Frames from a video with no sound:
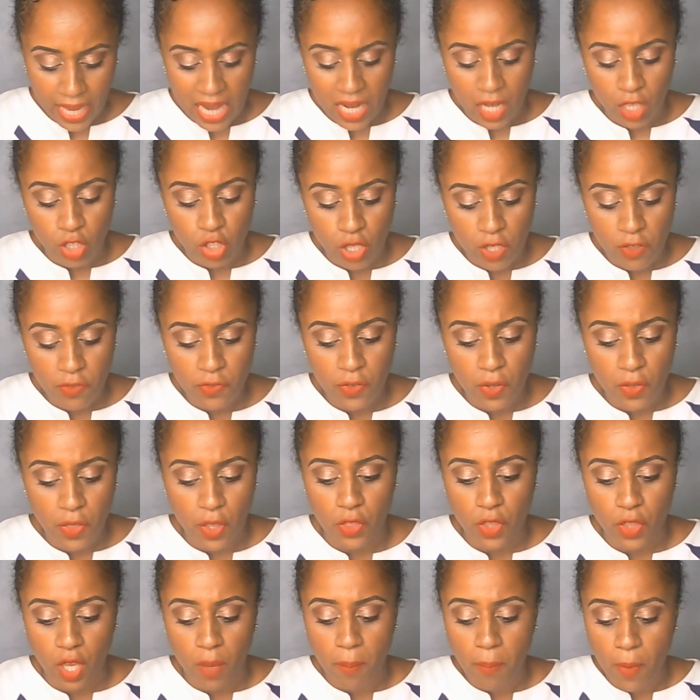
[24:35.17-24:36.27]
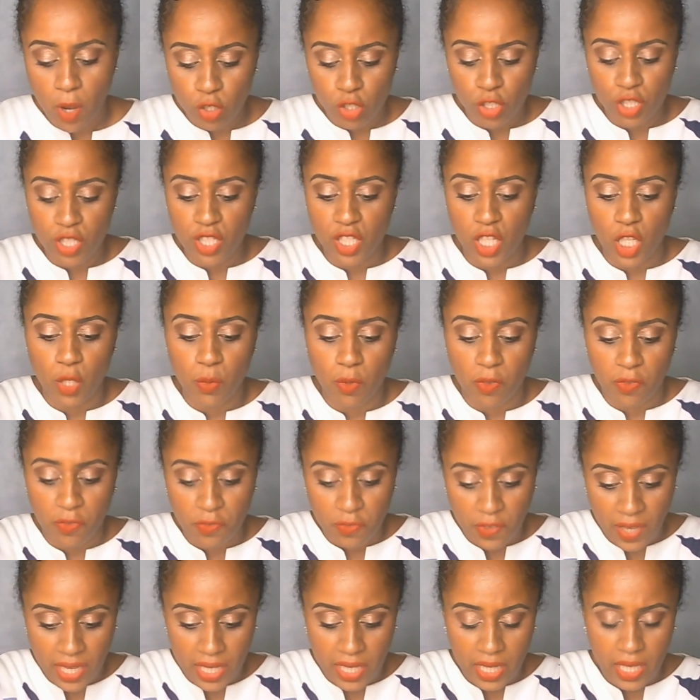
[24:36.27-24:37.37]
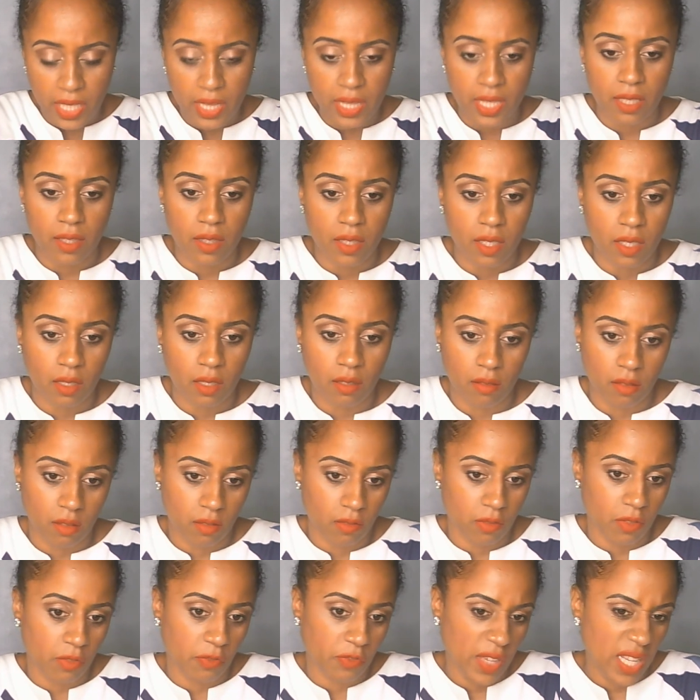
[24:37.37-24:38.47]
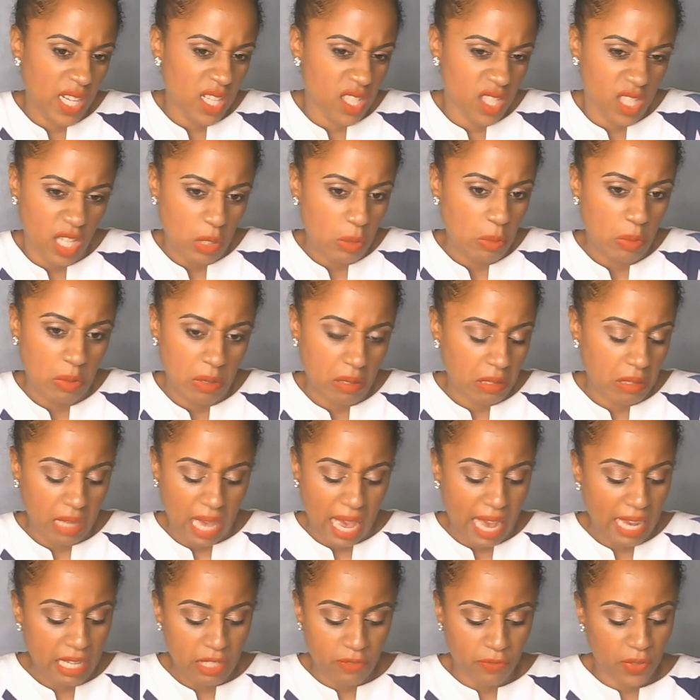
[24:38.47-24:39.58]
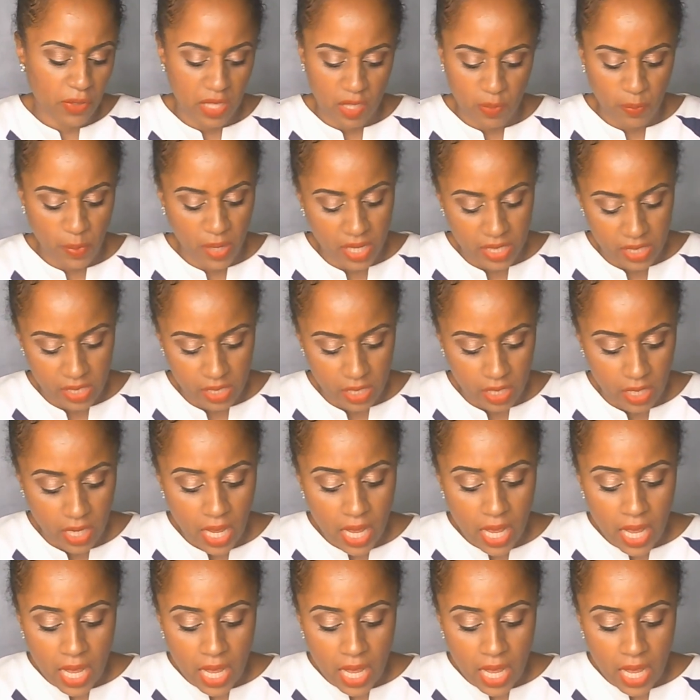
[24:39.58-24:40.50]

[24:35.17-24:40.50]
And I do feel that the emotions that you were feeling, the feelings that you had for this person,